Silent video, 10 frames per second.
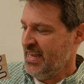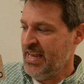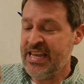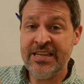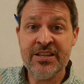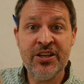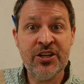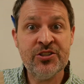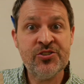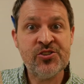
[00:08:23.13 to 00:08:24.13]

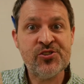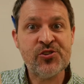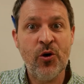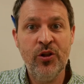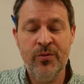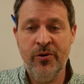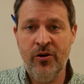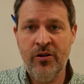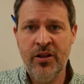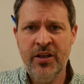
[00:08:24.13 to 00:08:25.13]
inconsolable.